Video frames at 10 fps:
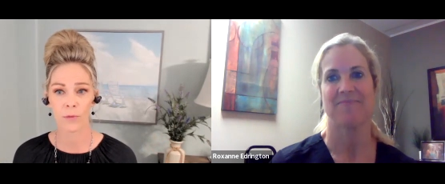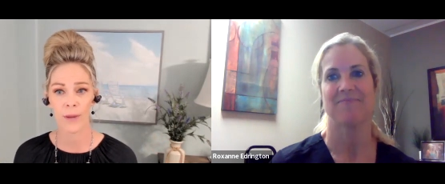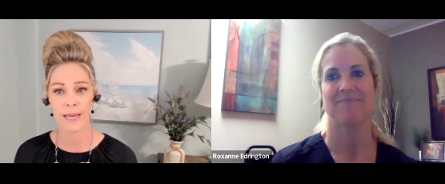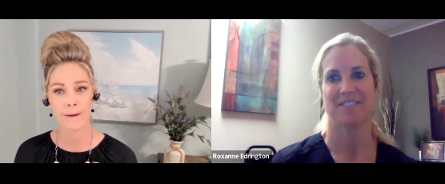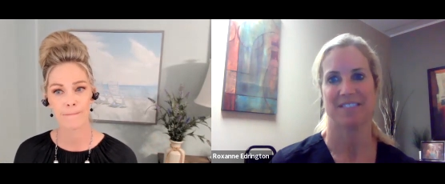Speaker 1: fourth
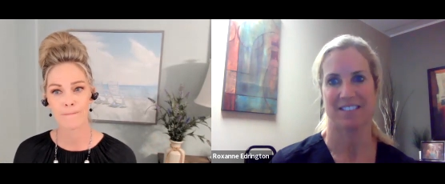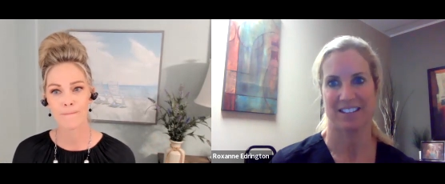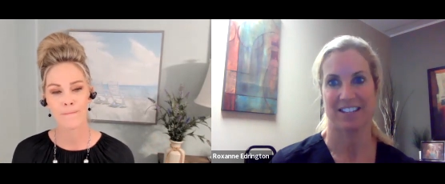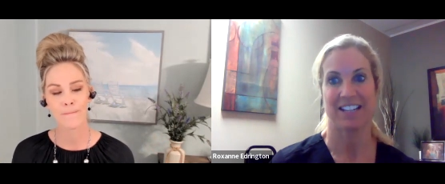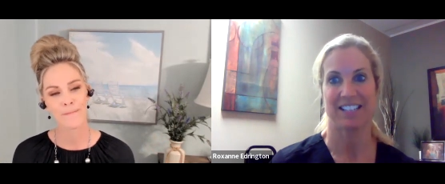week.
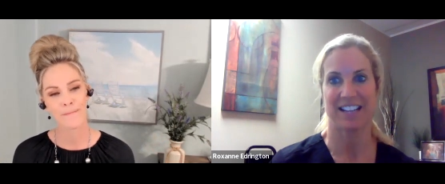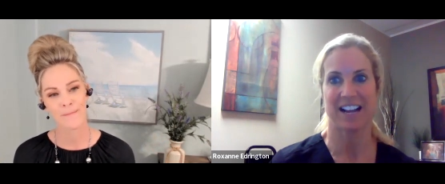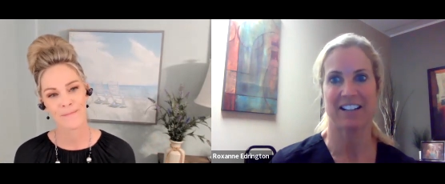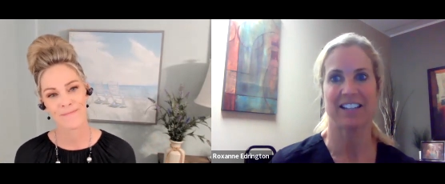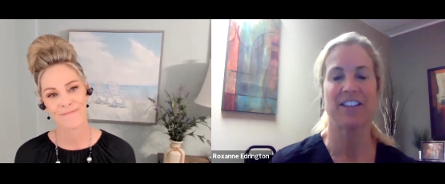
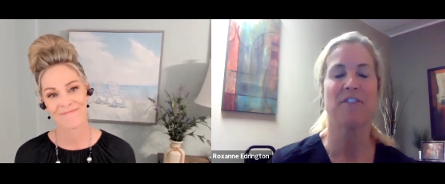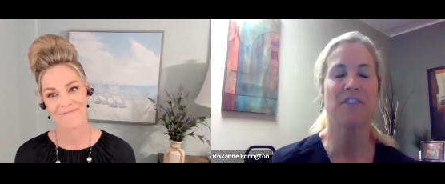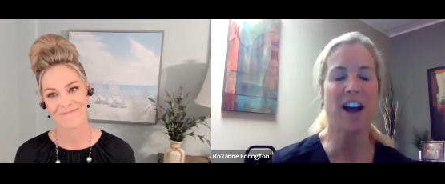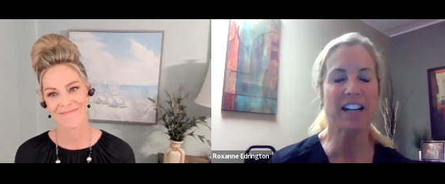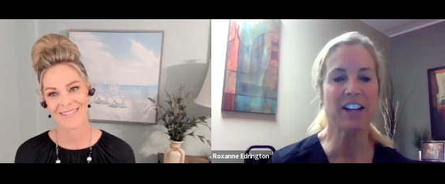
Speaker 2: Exactly. And then
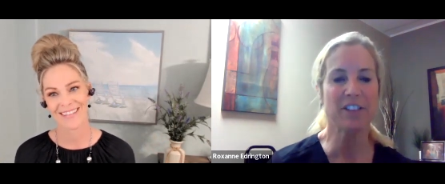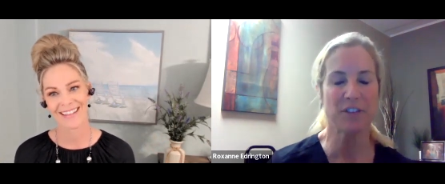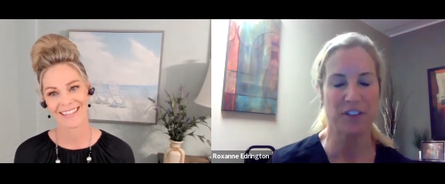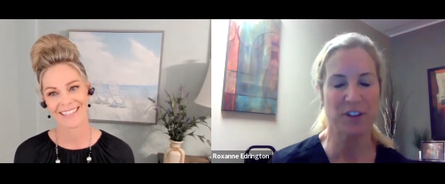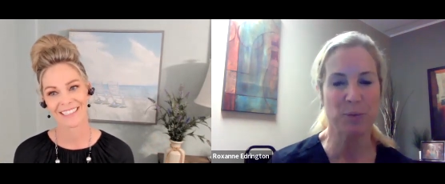finally, on
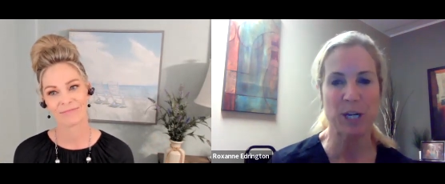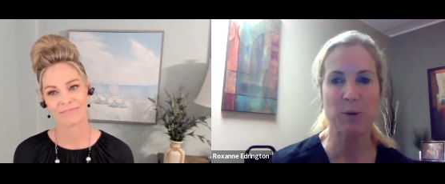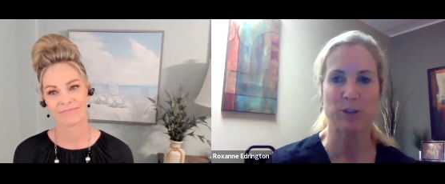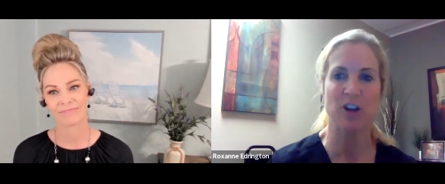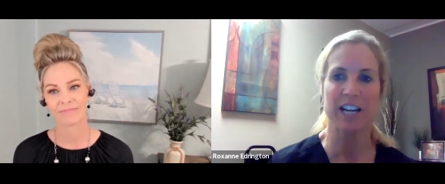the fifth
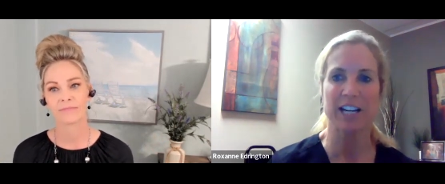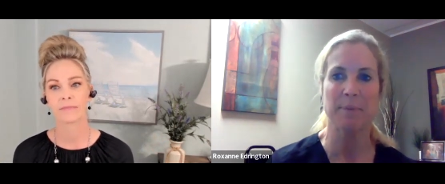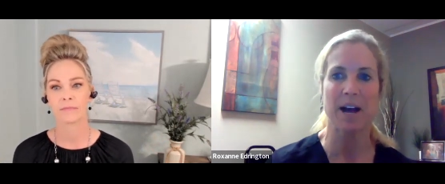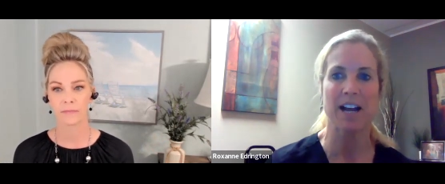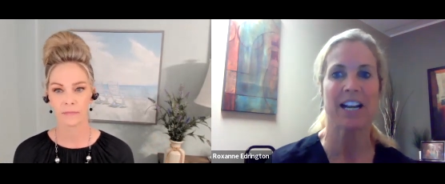week, we're talking
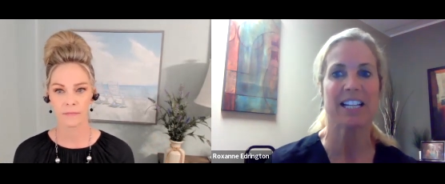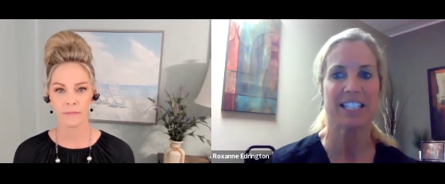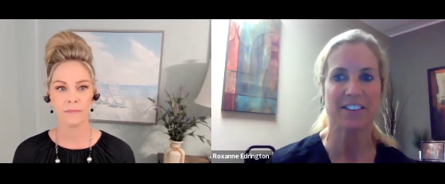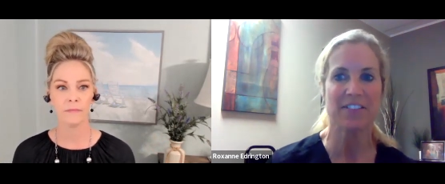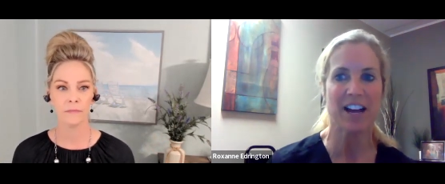about
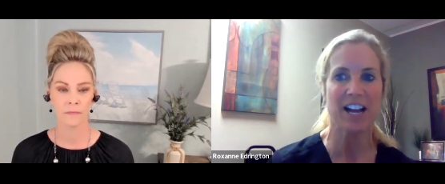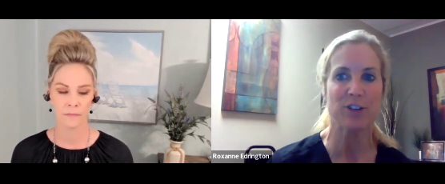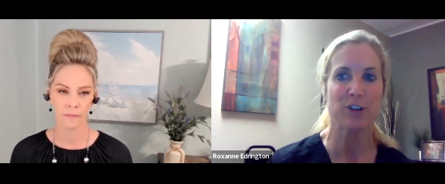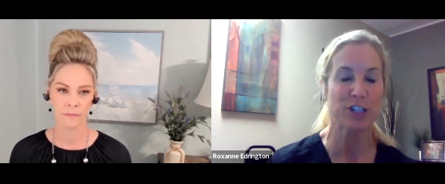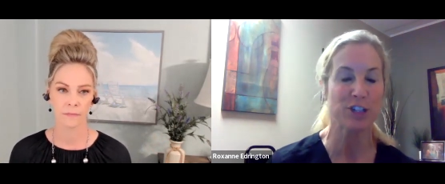
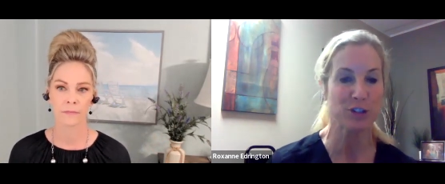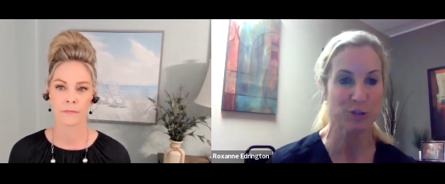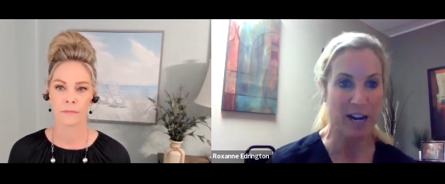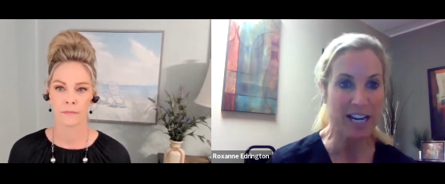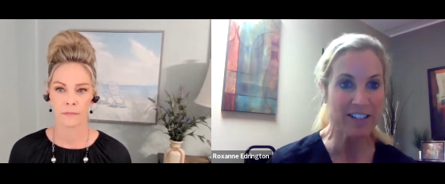identifying your
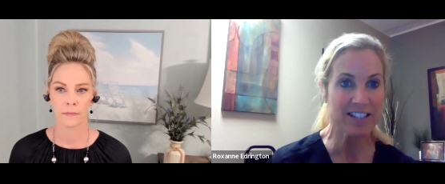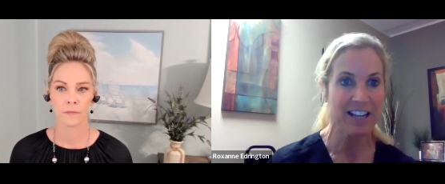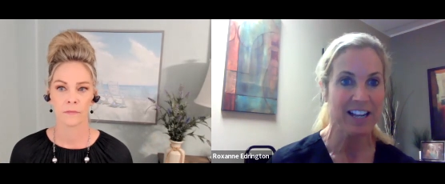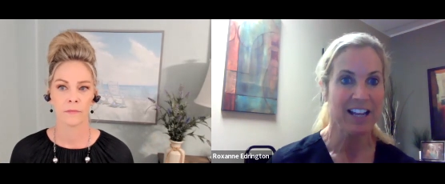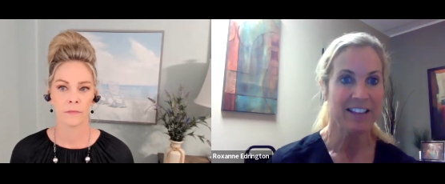
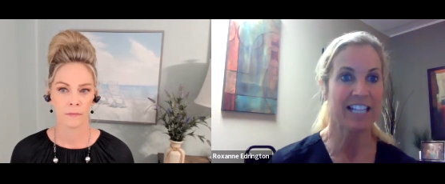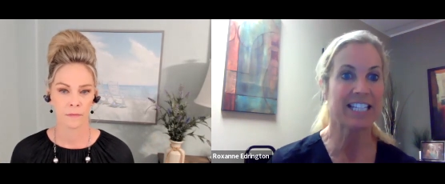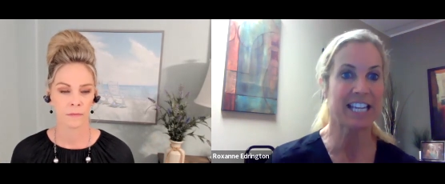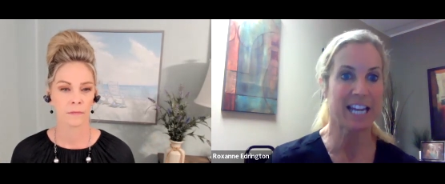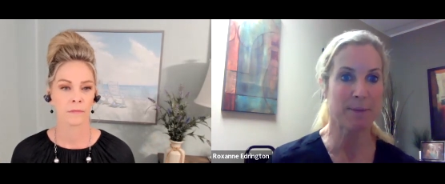constraints
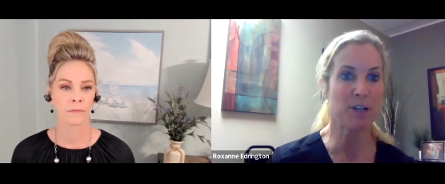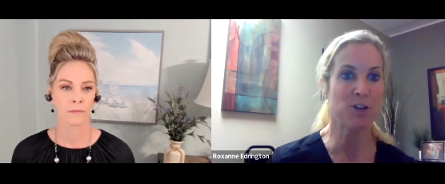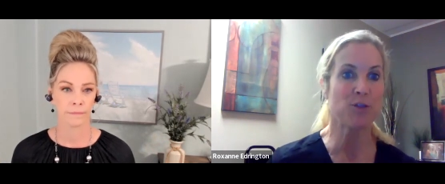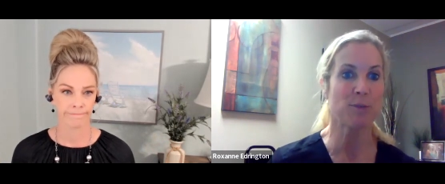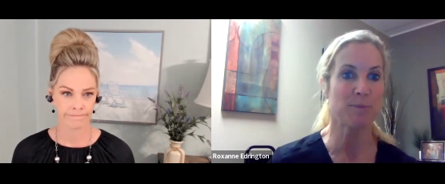that's
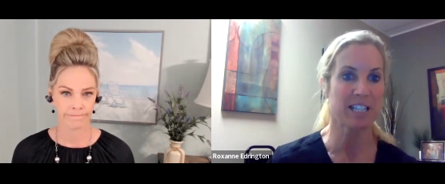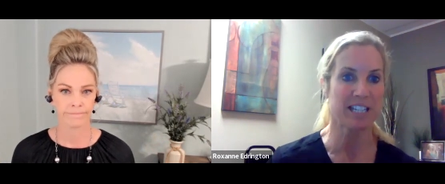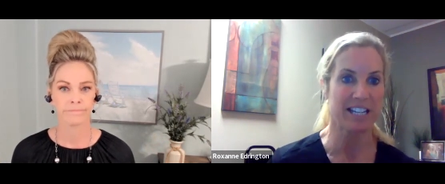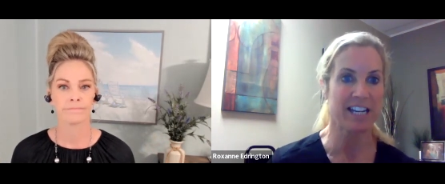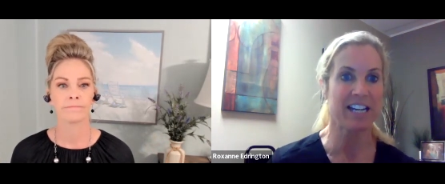keeping you from
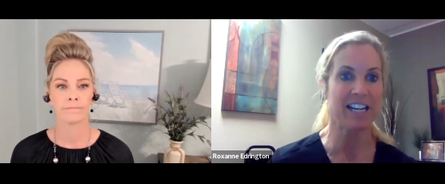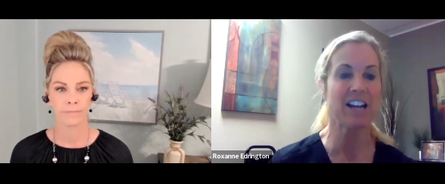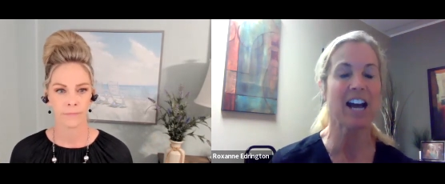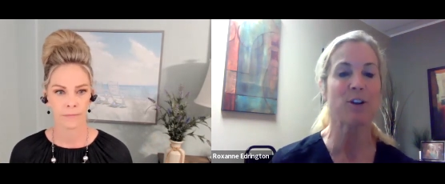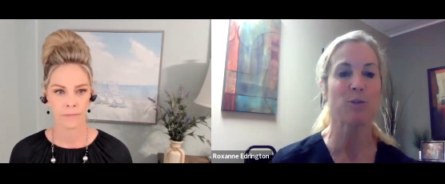
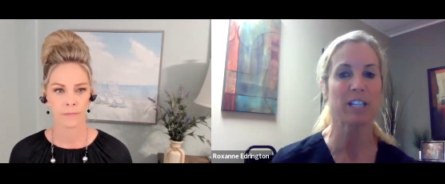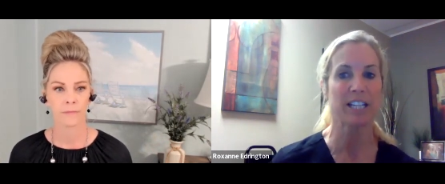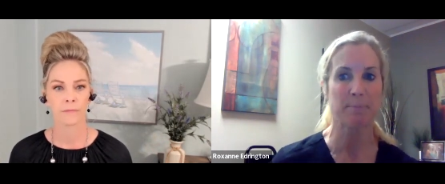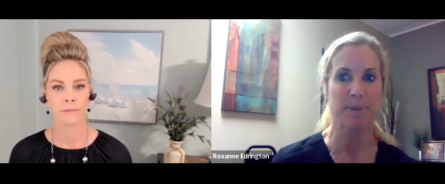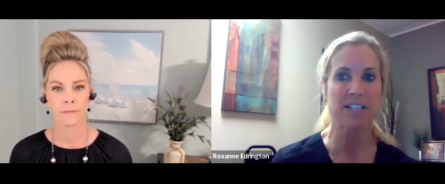succeeding, not
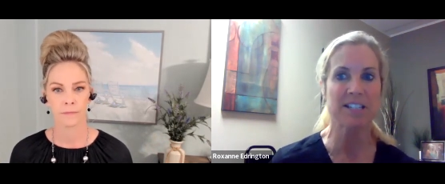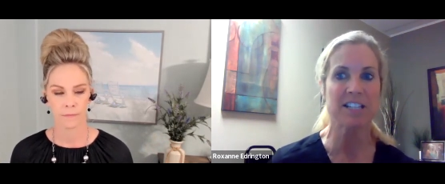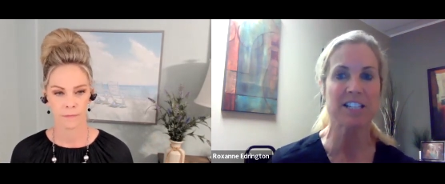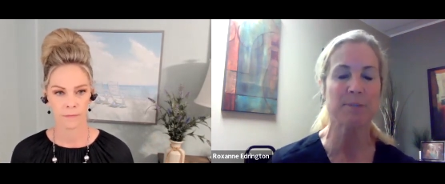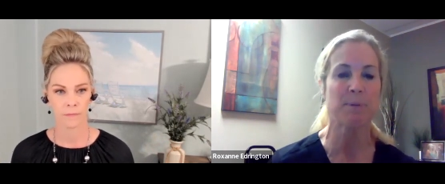only in
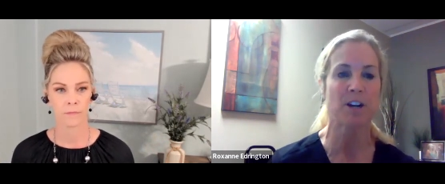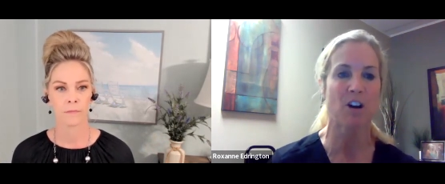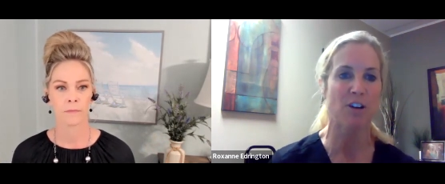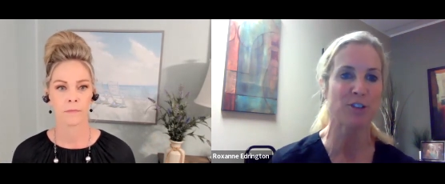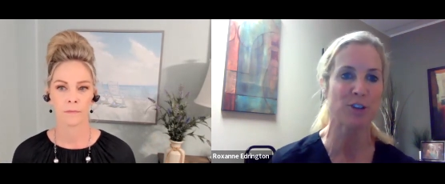business, but
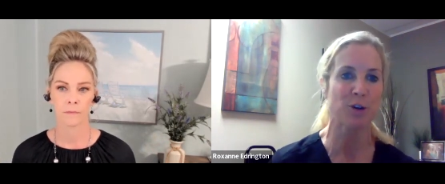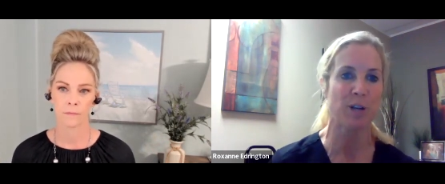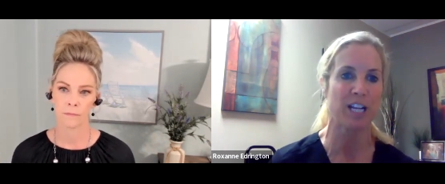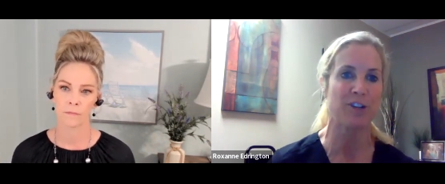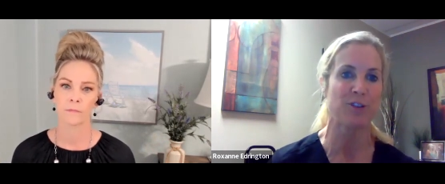
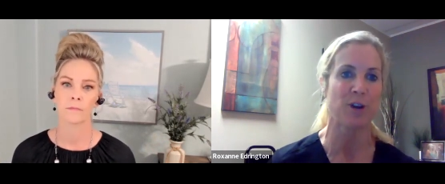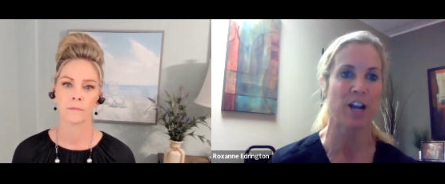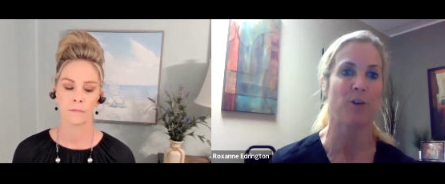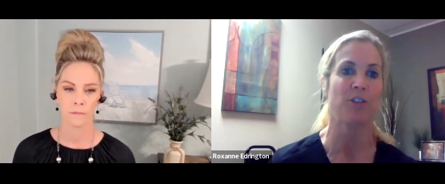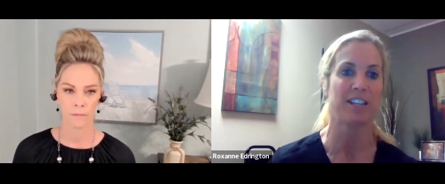also in your
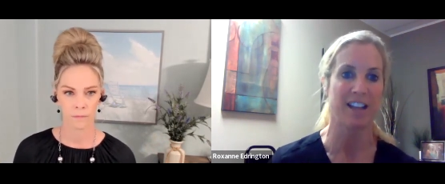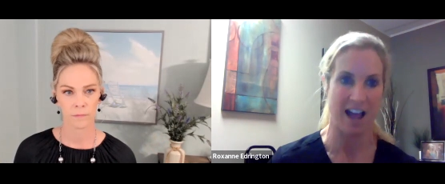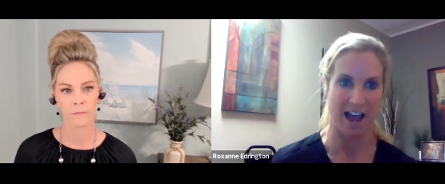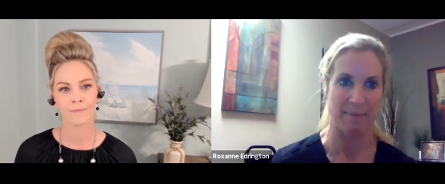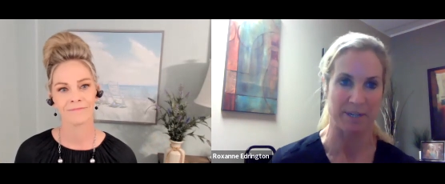healthy
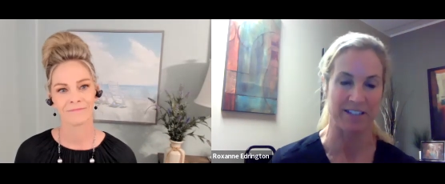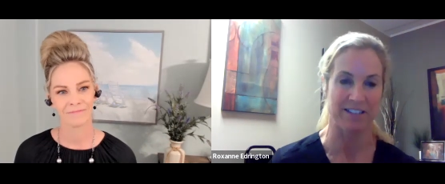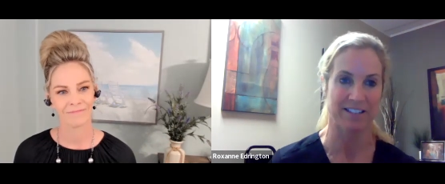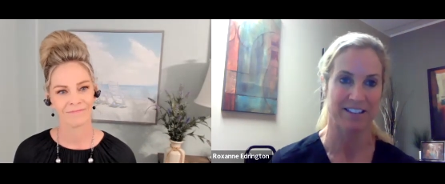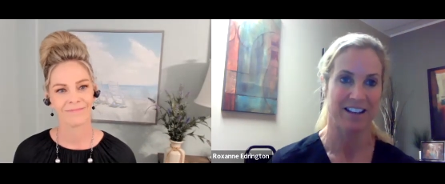
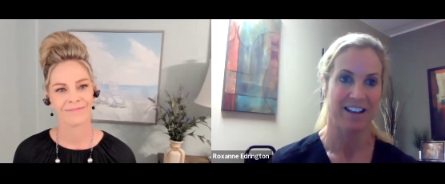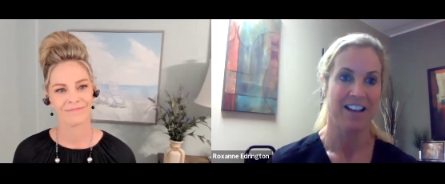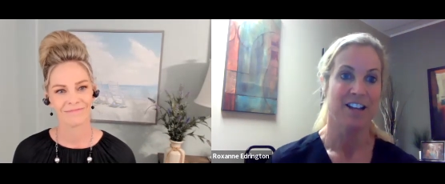habits.